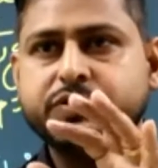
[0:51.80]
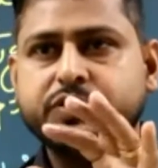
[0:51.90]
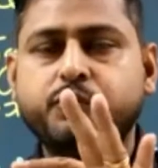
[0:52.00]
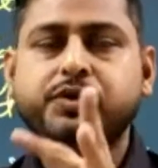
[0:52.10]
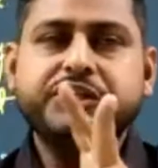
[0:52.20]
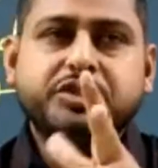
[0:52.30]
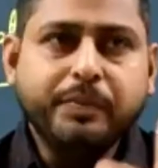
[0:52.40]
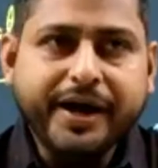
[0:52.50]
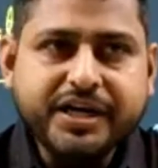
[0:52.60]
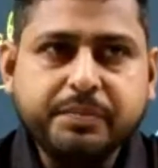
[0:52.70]
which
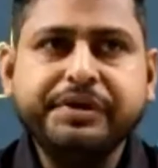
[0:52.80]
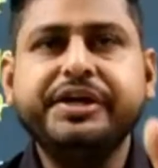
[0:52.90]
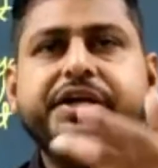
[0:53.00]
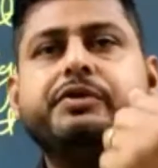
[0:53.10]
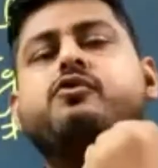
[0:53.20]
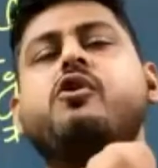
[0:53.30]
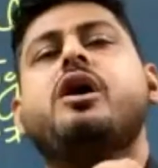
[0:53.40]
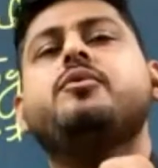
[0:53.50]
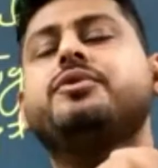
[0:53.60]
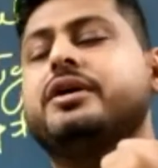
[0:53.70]
might be
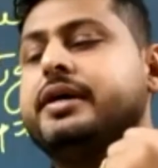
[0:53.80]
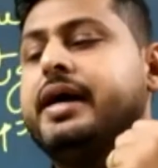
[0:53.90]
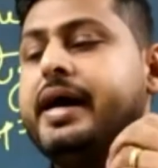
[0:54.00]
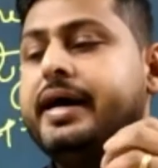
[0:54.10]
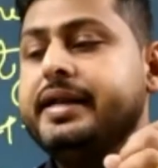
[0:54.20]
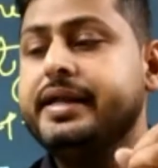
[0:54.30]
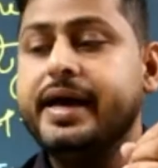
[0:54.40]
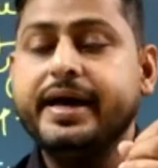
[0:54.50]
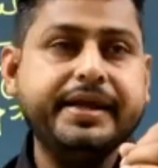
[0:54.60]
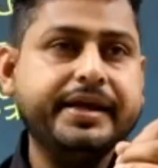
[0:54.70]
involved
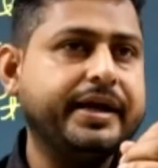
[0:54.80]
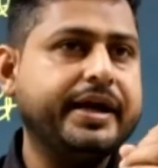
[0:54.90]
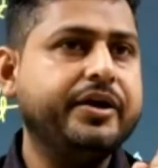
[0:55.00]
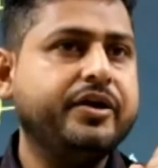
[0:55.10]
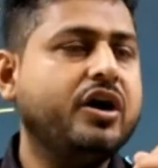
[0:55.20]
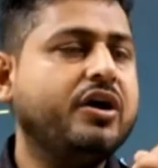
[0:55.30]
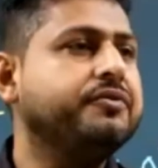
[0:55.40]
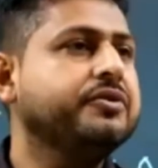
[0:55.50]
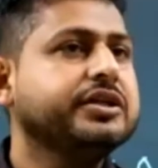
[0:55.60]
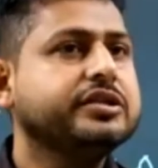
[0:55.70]
any kind of
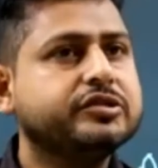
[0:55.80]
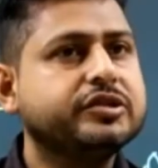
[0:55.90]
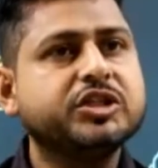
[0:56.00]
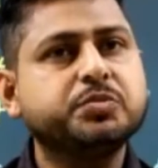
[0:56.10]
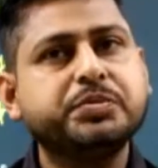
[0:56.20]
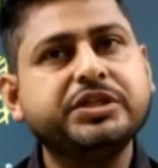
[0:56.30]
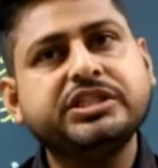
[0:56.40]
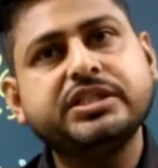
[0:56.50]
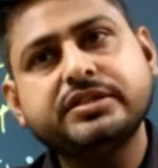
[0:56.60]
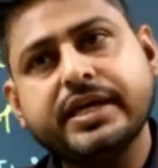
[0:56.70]

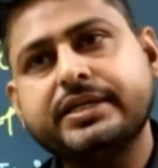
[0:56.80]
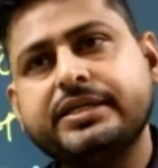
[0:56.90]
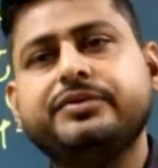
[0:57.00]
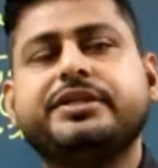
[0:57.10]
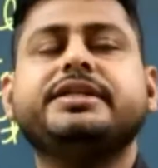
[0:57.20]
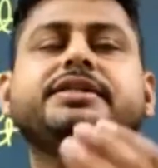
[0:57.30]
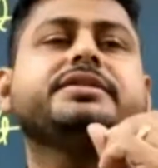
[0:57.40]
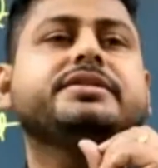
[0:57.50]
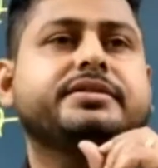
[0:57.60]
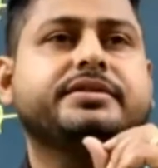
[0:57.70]
suspicious
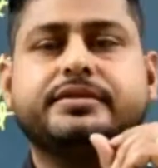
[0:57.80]
activities.